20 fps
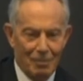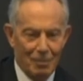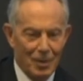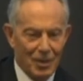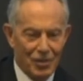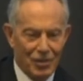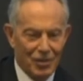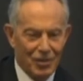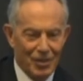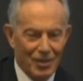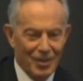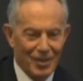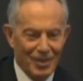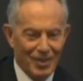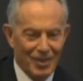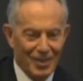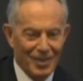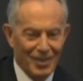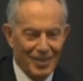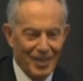which
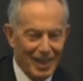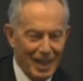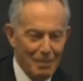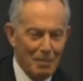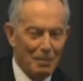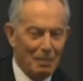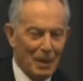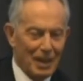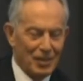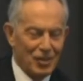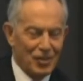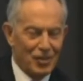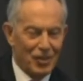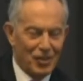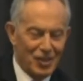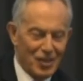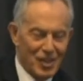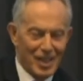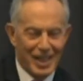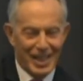the Labour Party should
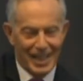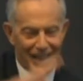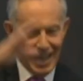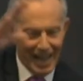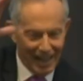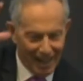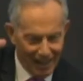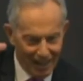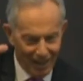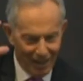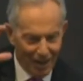just get